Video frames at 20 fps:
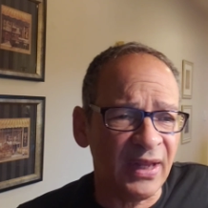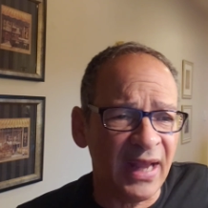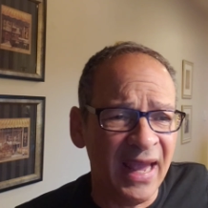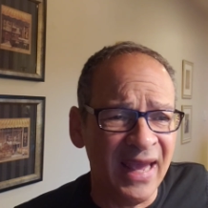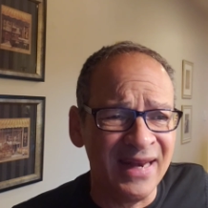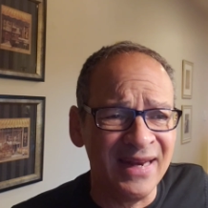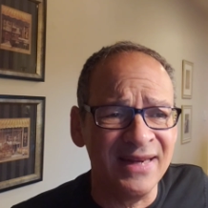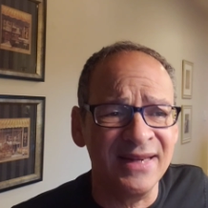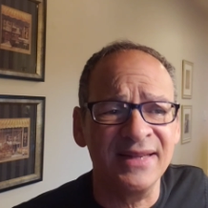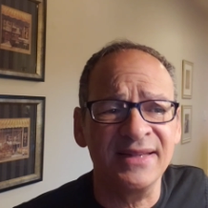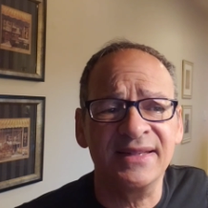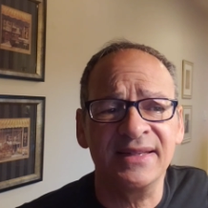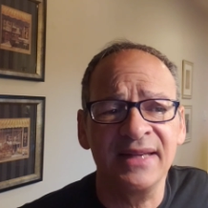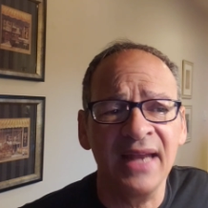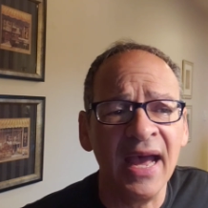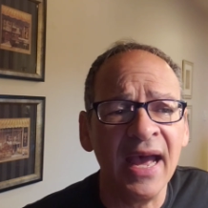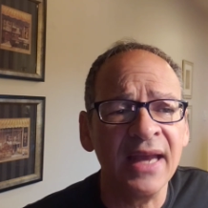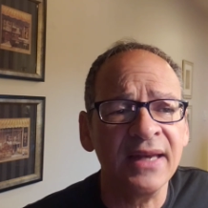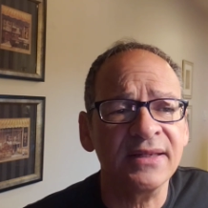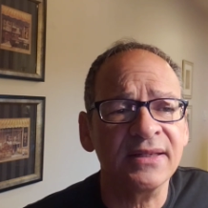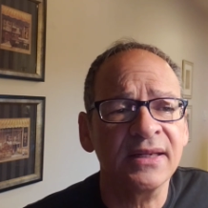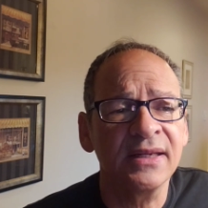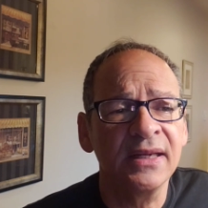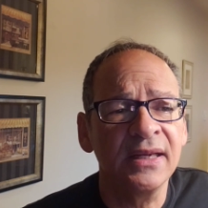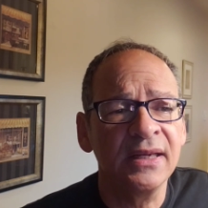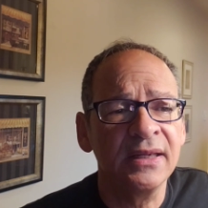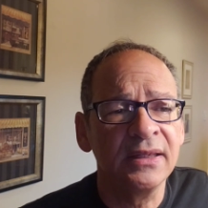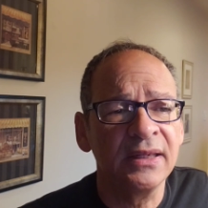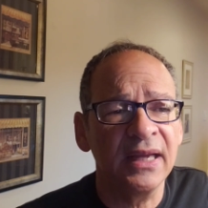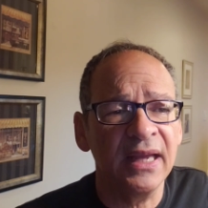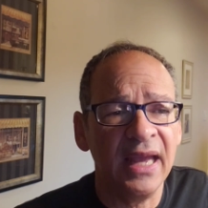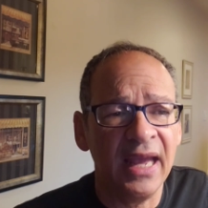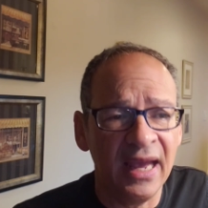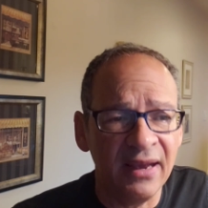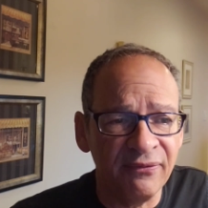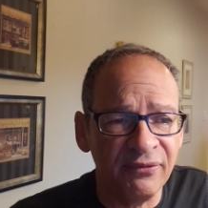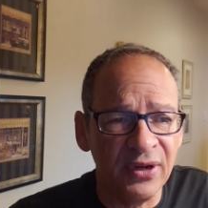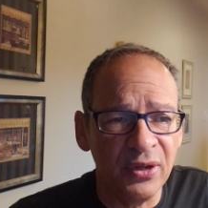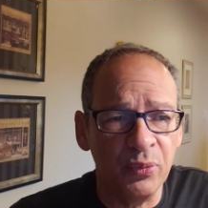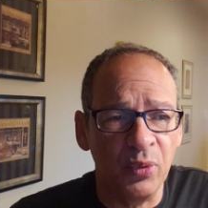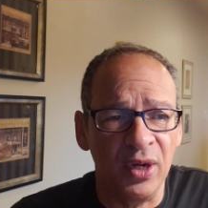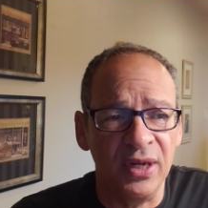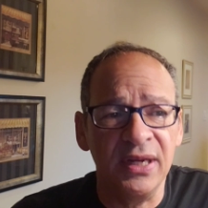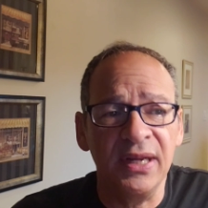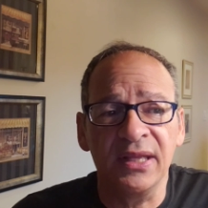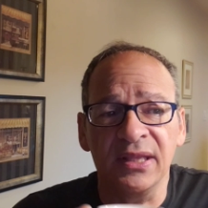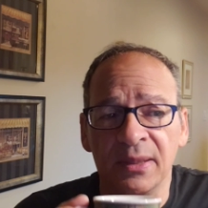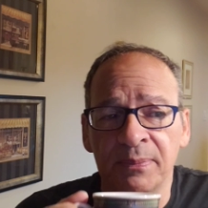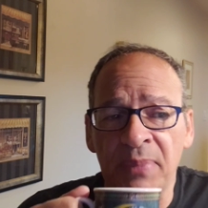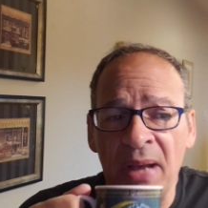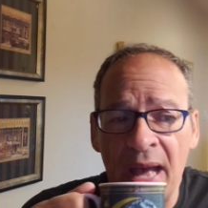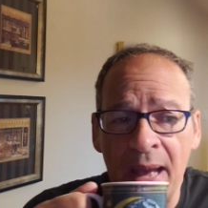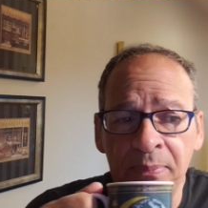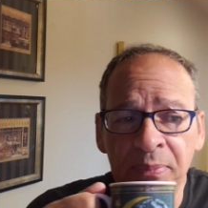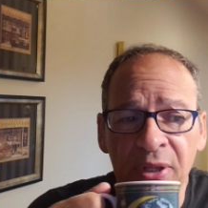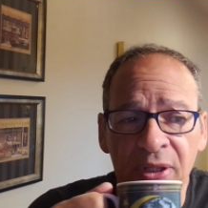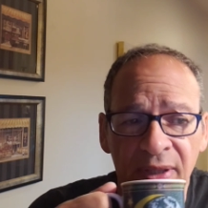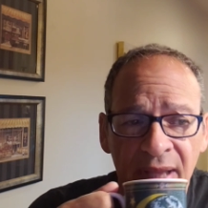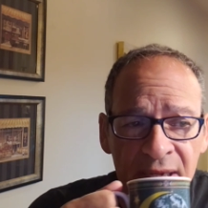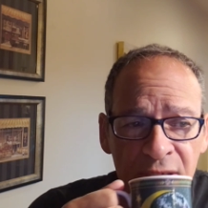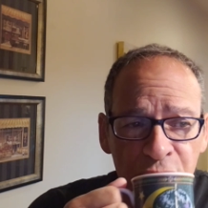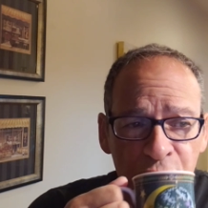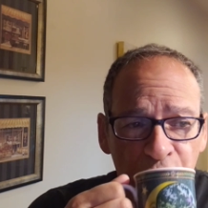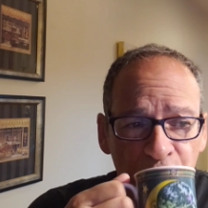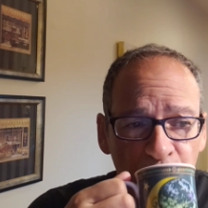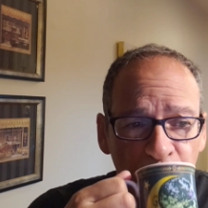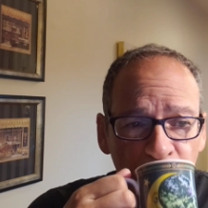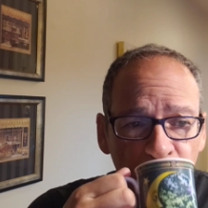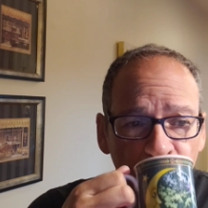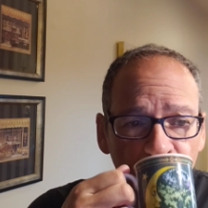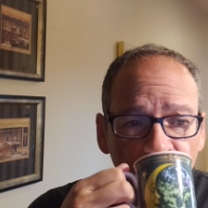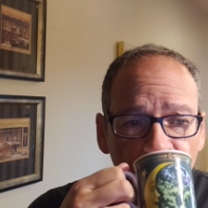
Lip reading: and it is not everyone in the population.